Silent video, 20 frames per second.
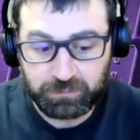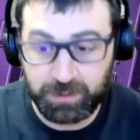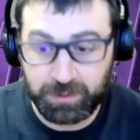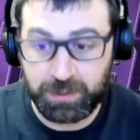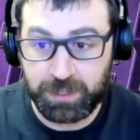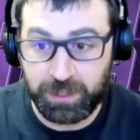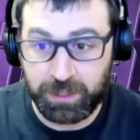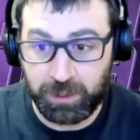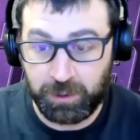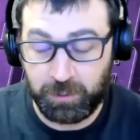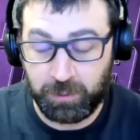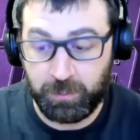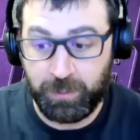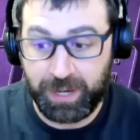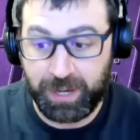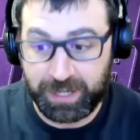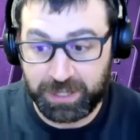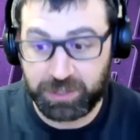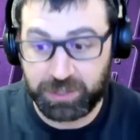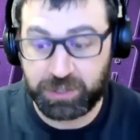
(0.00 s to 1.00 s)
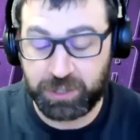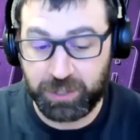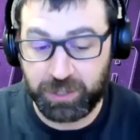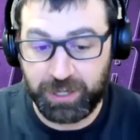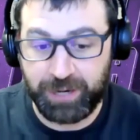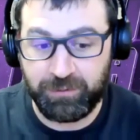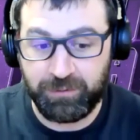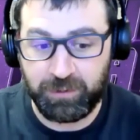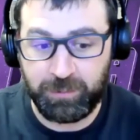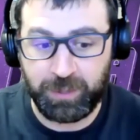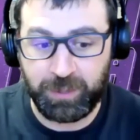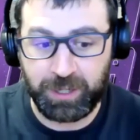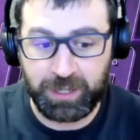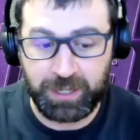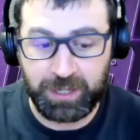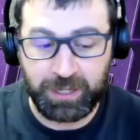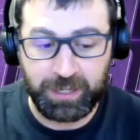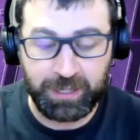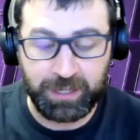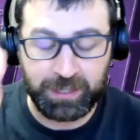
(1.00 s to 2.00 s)
making sure
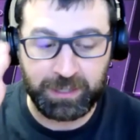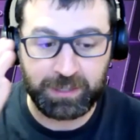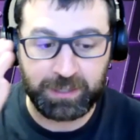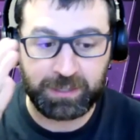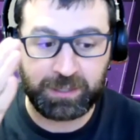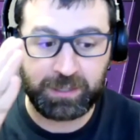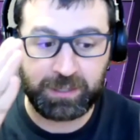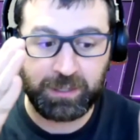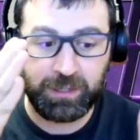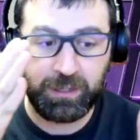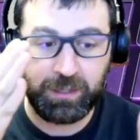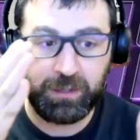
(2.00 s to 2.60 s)
everybody is